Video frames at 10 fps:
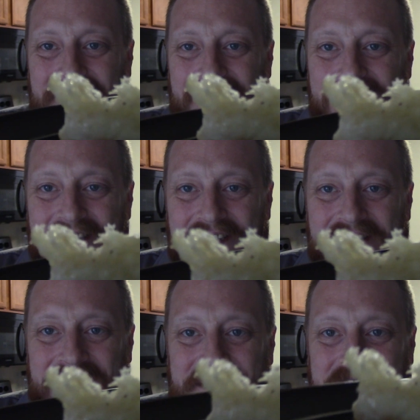this.
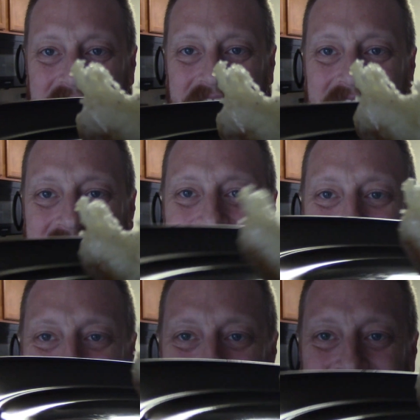That's
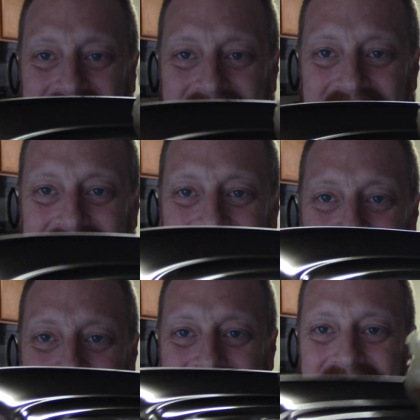cheesy.
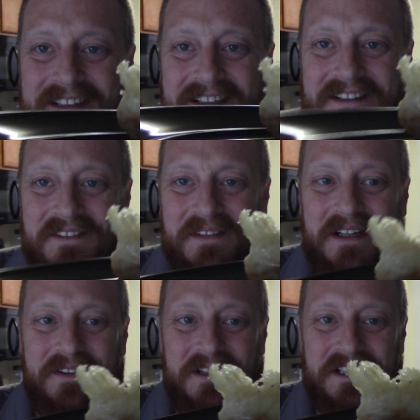
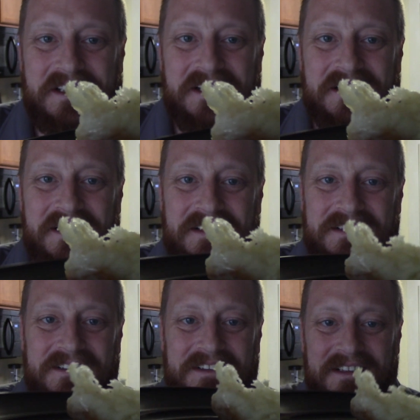Very, very cheesy.
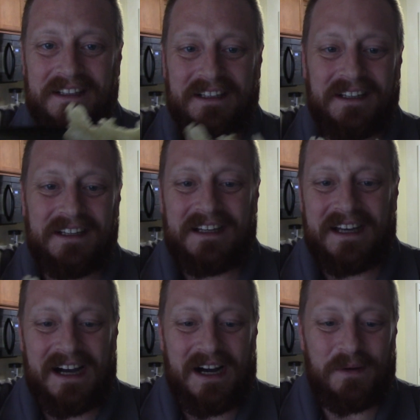
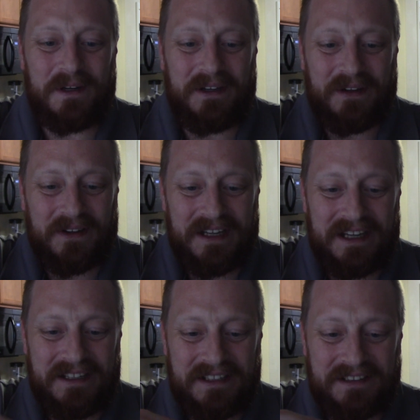We're gonna go
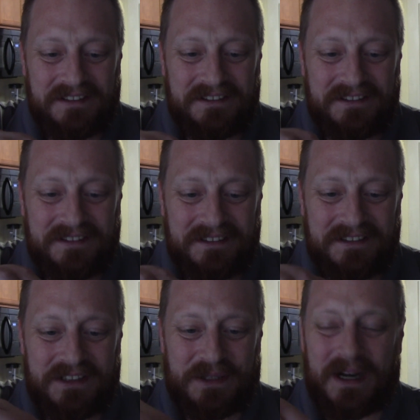ahead and
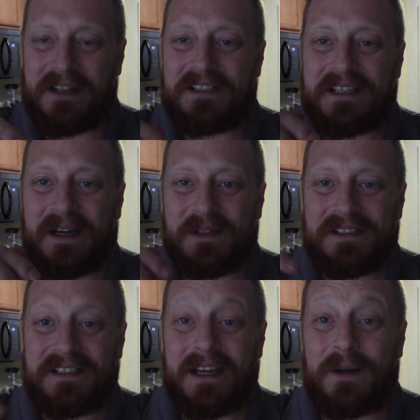try this out and
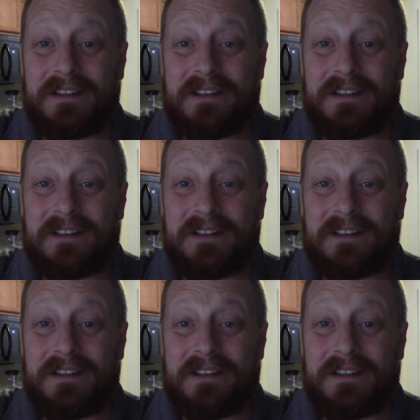see how it